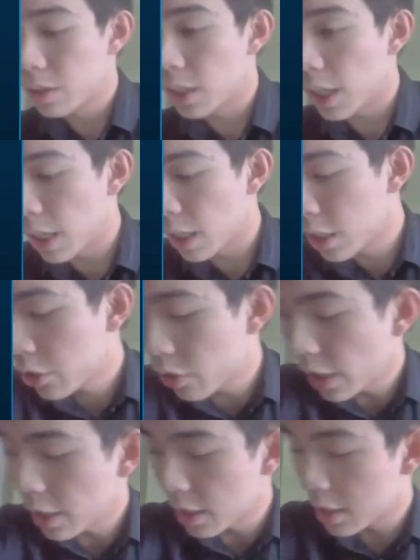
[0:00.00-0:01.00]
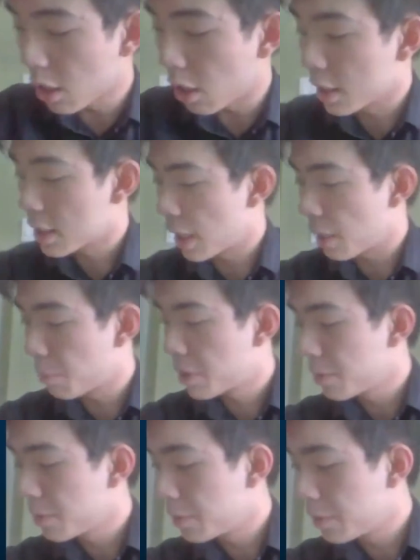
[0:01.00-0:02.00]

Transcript: to illustrate this concept.